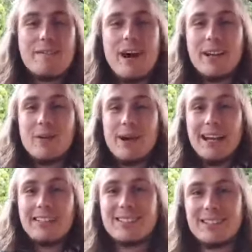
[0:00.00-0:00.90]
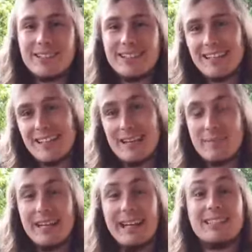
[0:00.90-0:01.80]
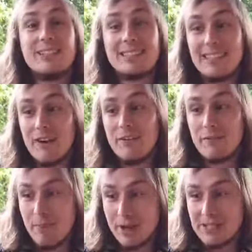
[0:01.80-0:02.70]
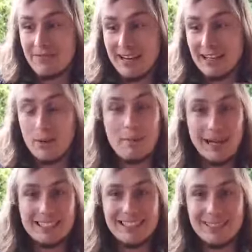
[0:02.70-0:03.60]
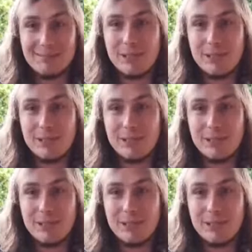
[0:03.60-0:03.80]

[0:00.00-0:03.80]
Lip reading: find a way to get yourself motivated or passionate.